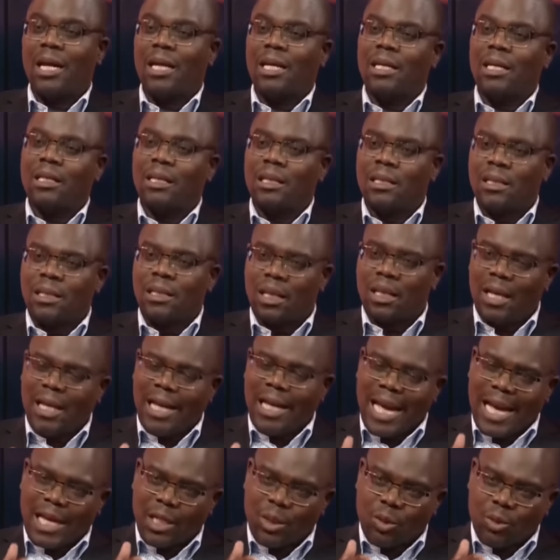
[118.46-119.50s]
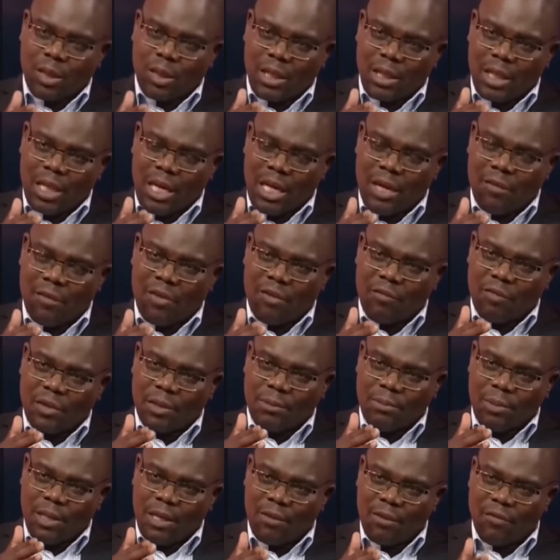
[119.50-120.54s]
It is actually, EFF is
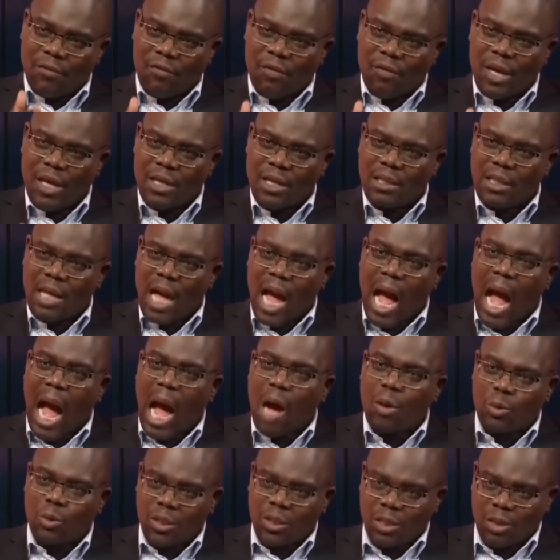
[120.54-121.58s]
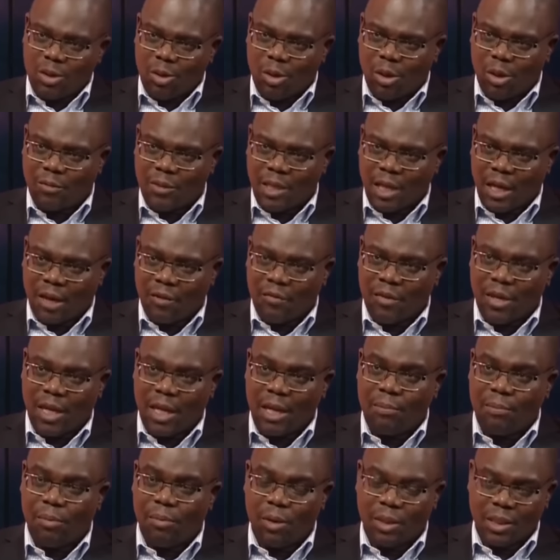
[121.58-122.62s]
being phased out of South
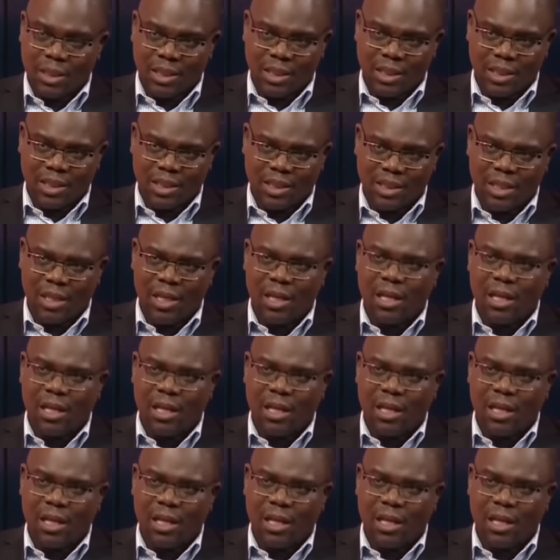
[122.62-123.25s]
African politics.